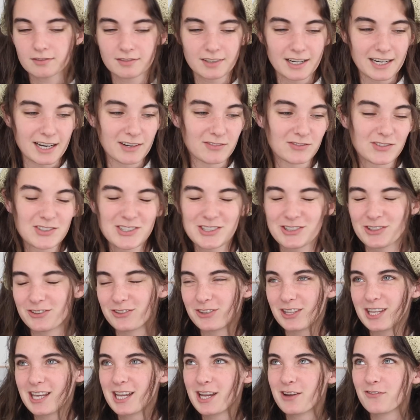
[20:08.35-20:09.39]
and I'm still
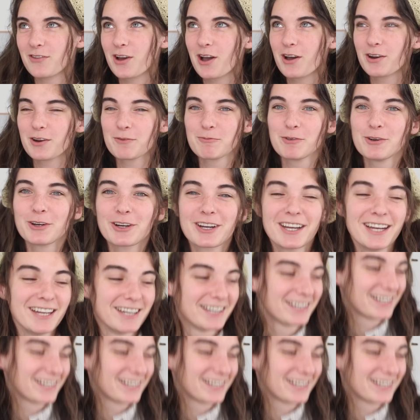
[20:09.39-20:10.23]
thinking about a book,